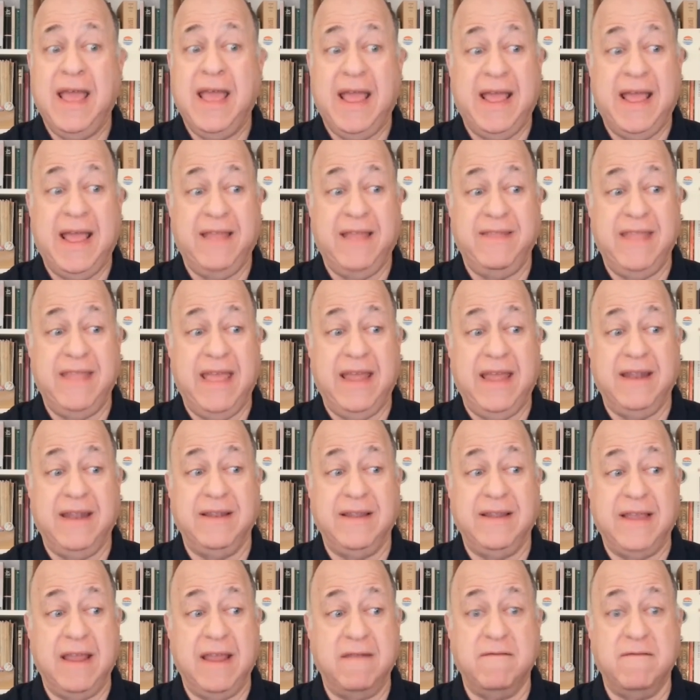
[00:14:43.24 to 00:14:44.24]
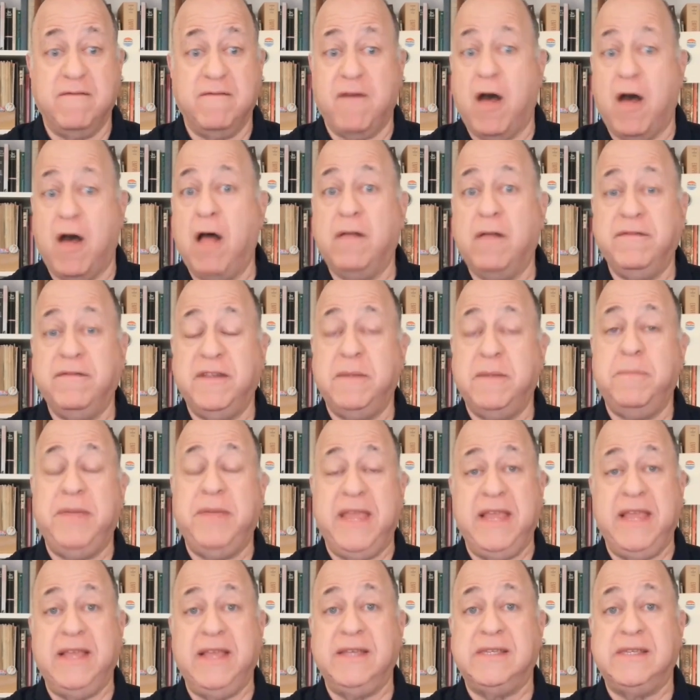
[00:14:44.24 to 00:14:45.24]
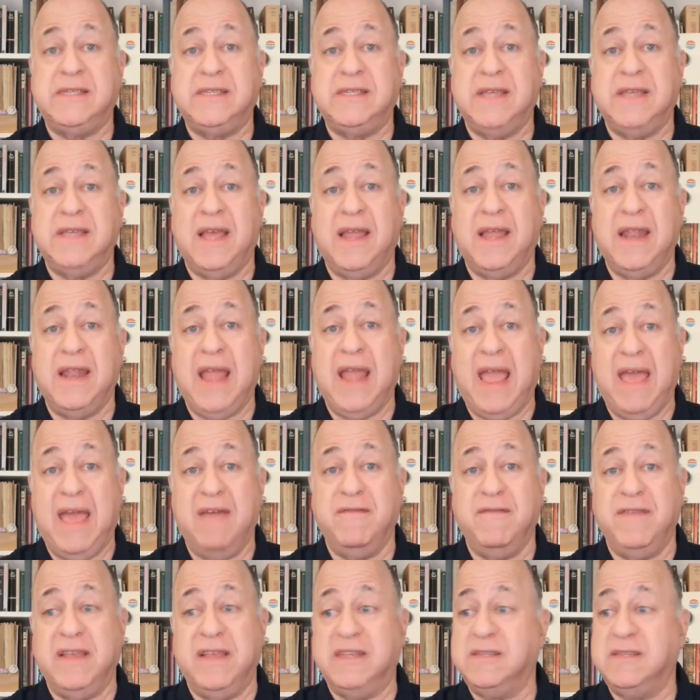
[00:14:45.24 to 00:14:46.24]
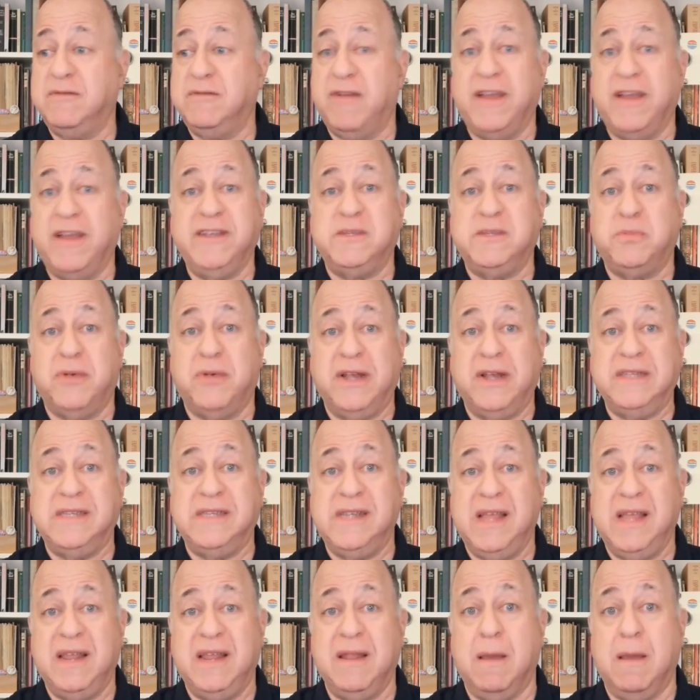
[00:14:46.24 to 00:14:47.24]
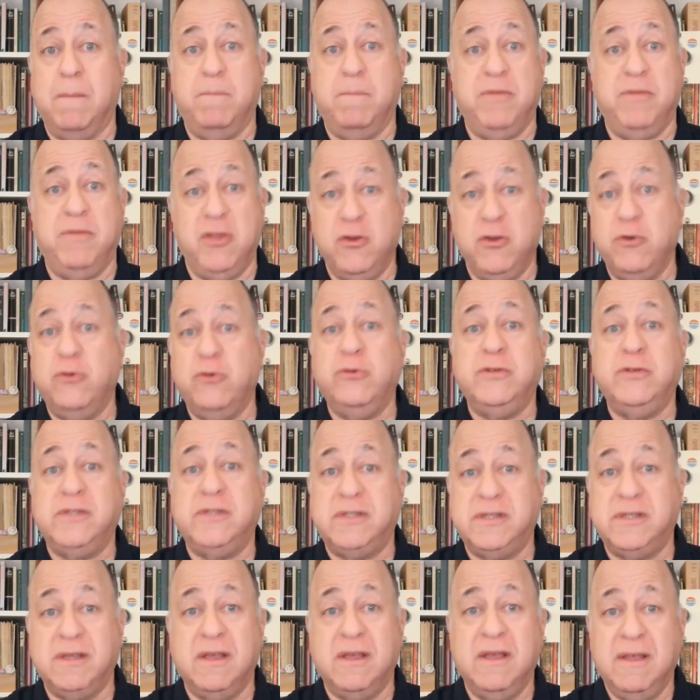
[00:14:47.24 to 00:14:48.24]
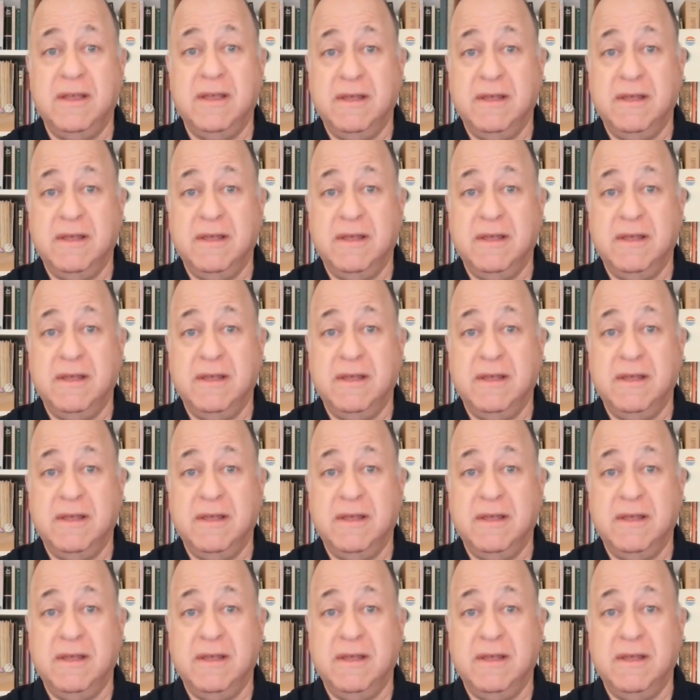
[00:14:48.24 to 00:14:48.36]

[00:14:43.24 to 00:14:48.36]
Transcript: and then get involved in peace and have his vice president abuse